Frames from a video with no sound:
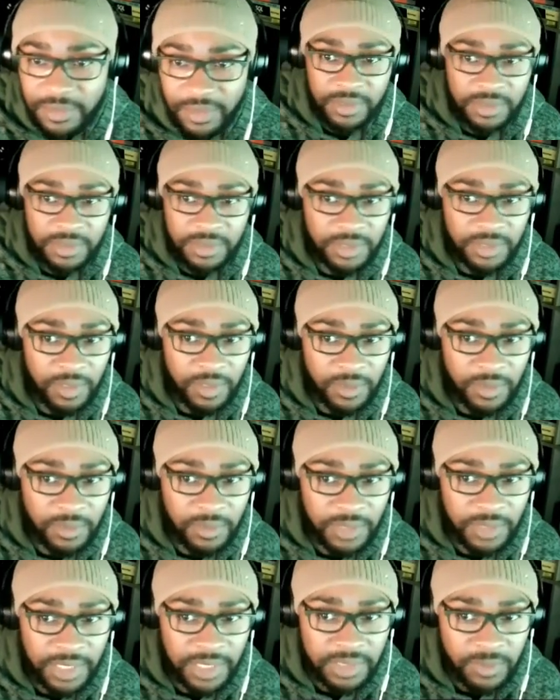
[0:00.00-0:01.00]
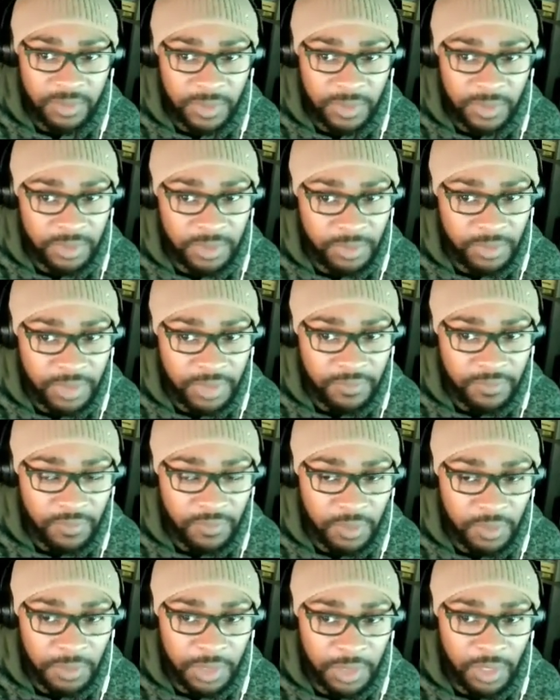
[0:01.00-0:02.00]
So that's supposed to be a
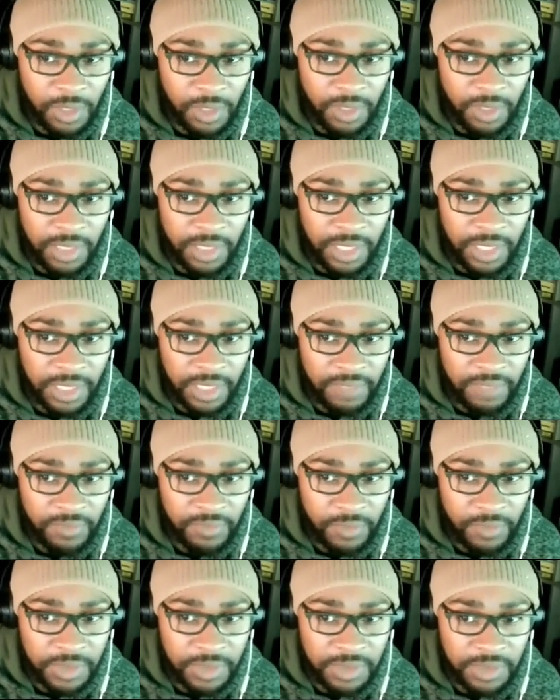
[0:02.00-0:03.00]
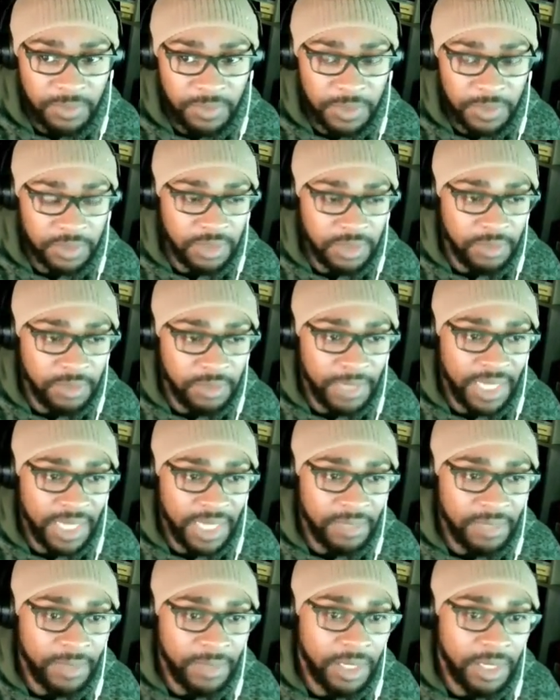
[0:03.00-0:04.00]
formal law that everyone is supposed to
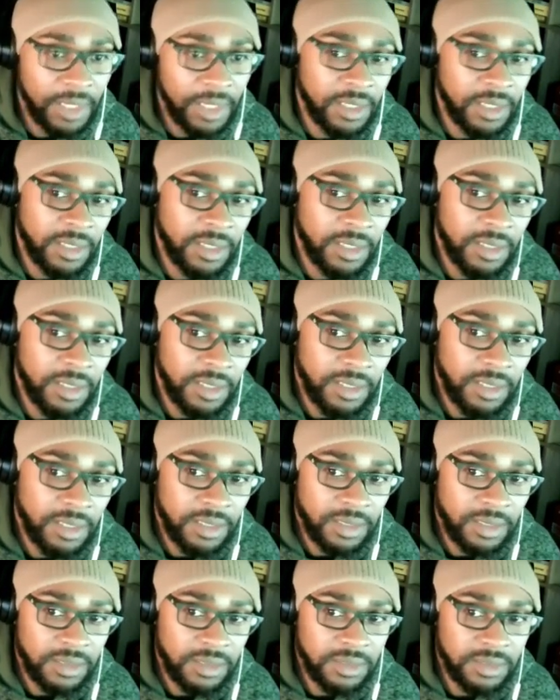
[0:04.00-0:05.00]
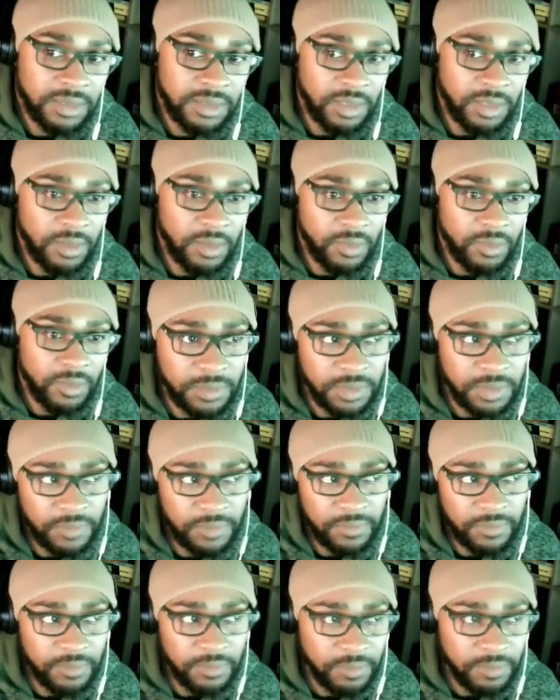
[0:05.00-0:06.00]
abide by. So
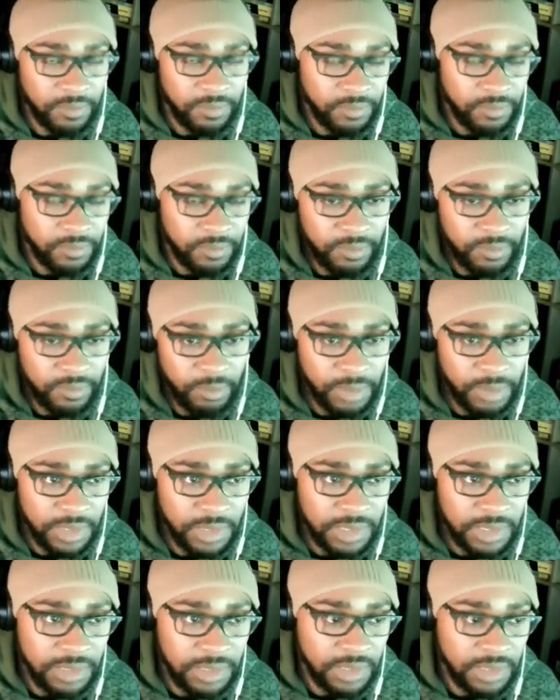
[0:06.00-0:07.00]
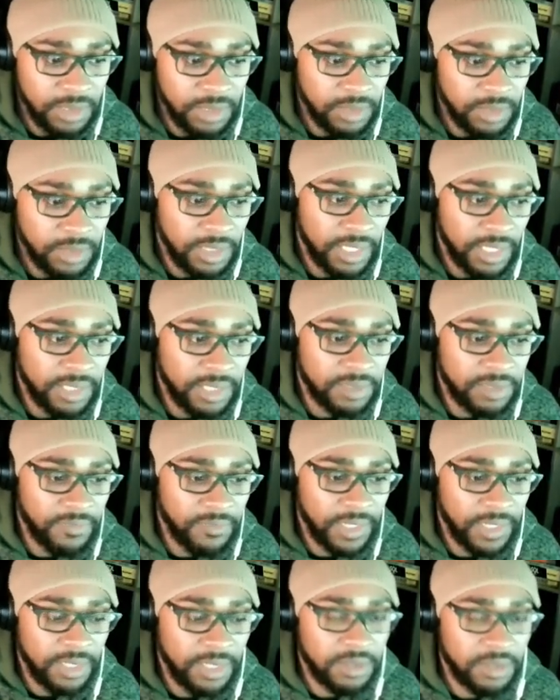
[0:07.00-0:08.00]
policing at its
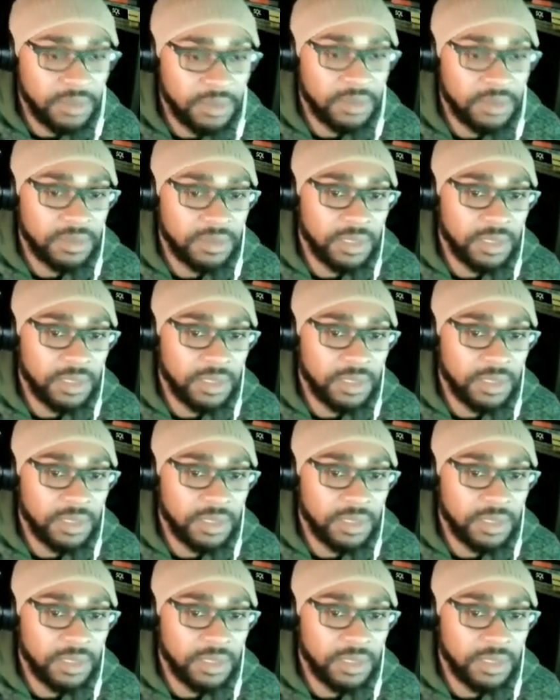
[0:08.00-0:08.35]
finest.